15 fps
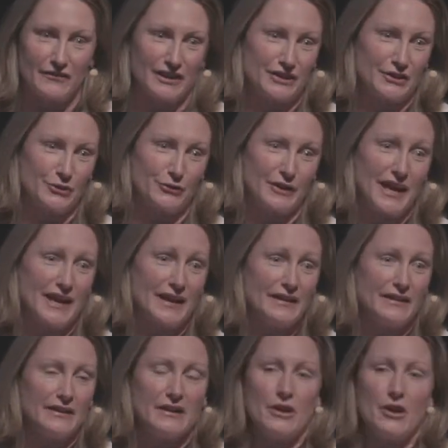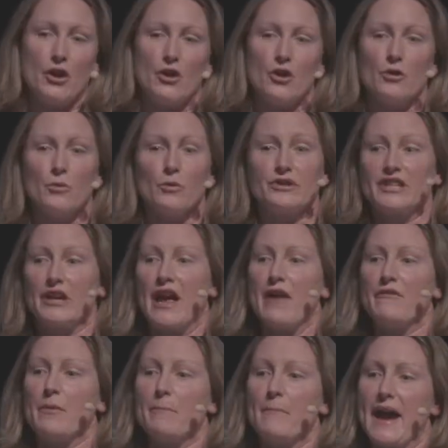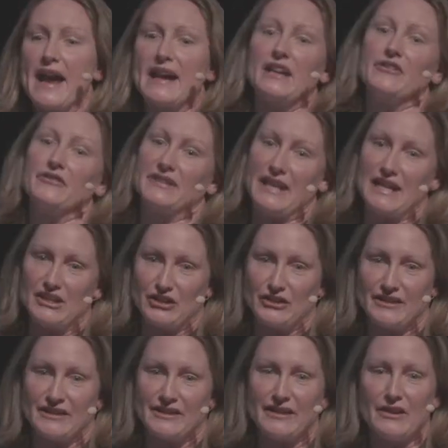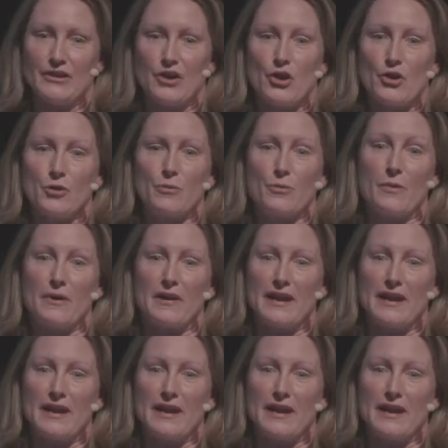of Victoria, who also have a bank of teachers who